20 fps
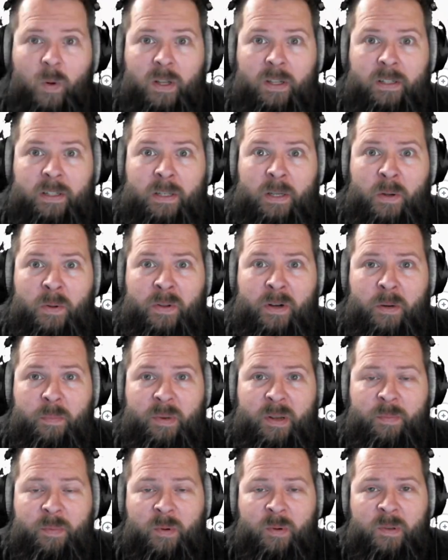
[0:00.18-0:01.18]
Well, hello there,
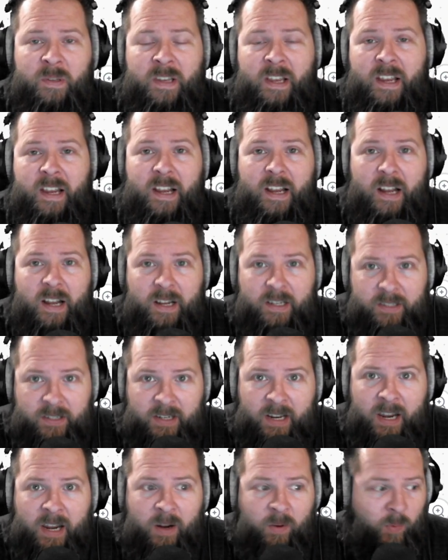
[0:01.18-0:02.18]
people.
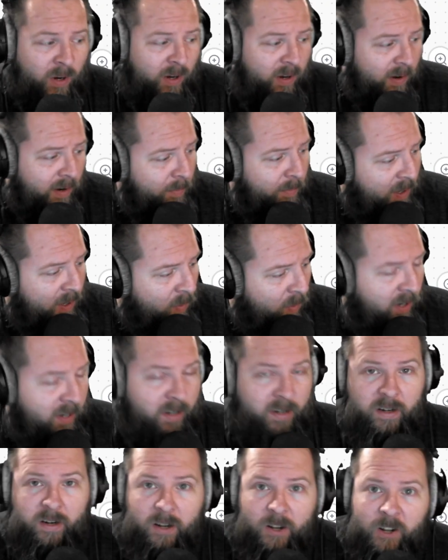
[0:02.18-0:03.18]
Today we're going to be
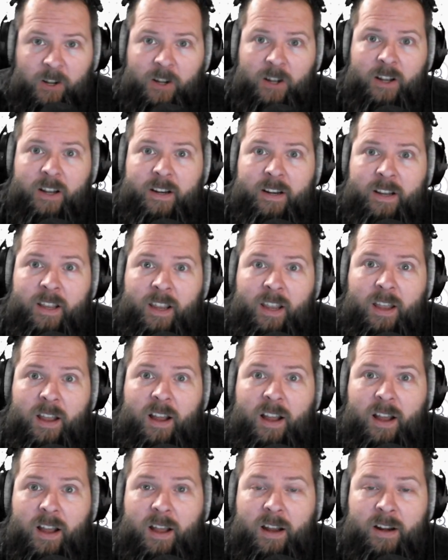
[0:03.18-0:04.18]
working on
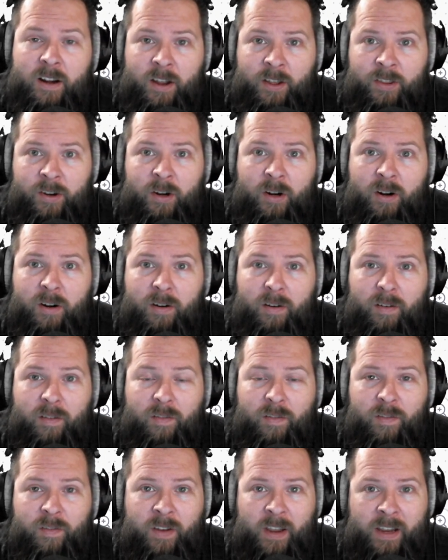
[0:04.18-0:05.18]
another
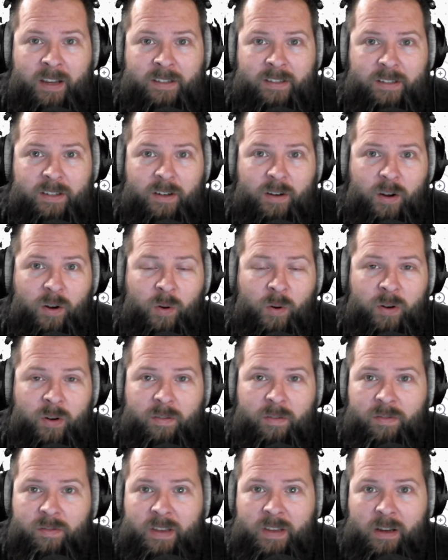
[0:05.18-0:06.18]
VEXcode
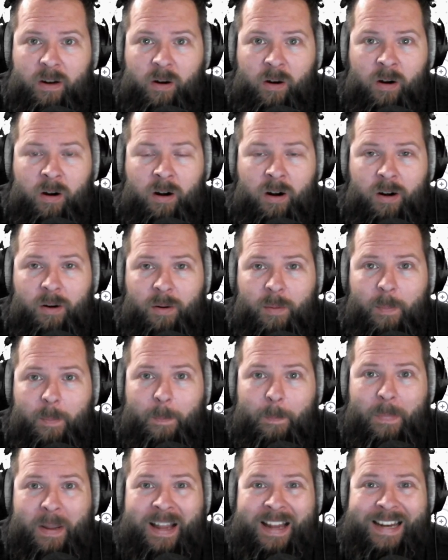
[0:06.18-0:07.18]
VR
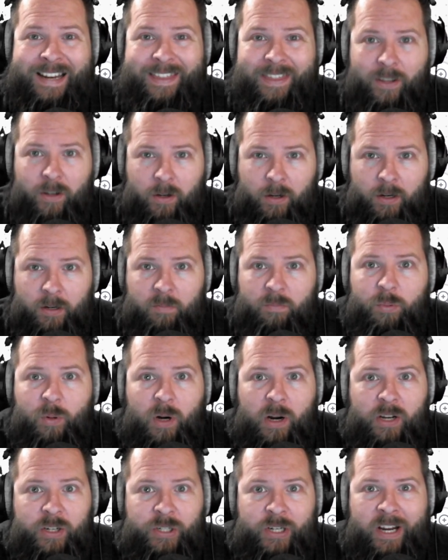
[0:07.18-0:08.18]
Python
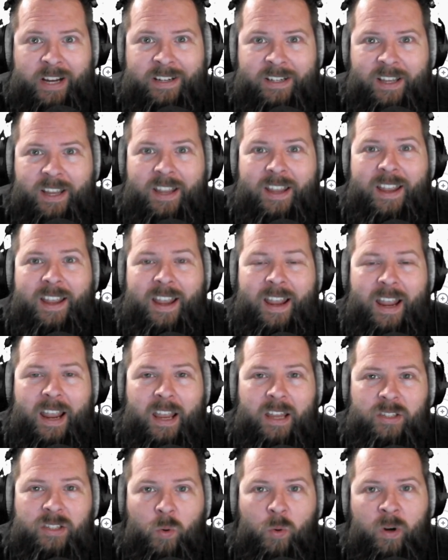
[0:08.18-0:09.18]
project.
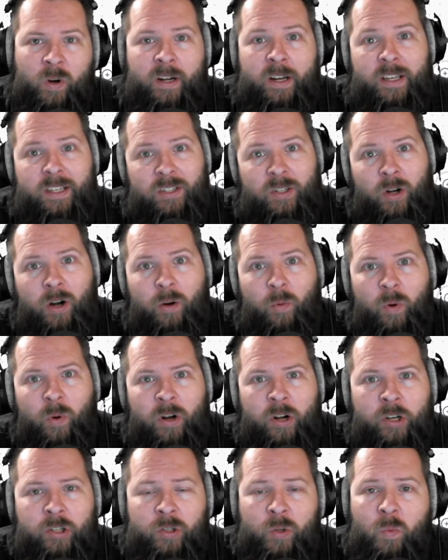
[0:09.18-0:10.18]
And so we're going to get started. We're
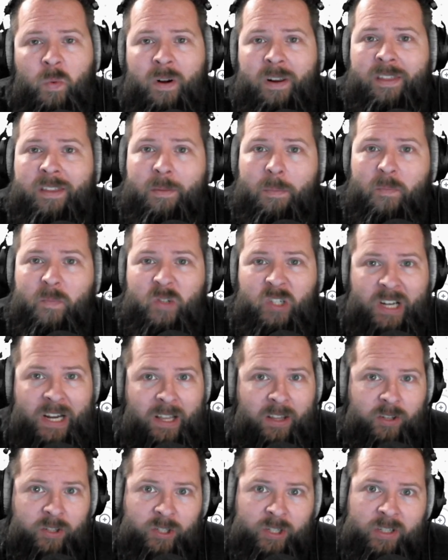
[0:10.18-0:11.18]
going to do one of the
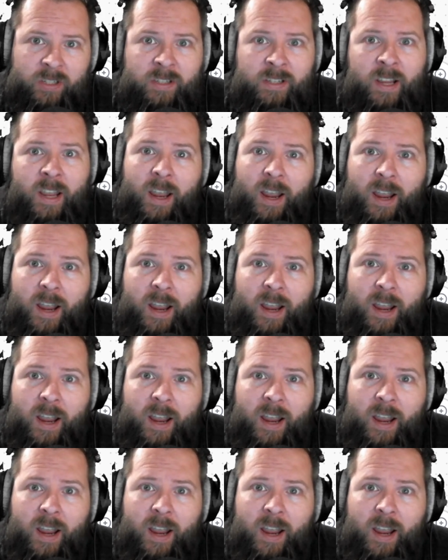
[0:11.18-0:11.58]
challenges.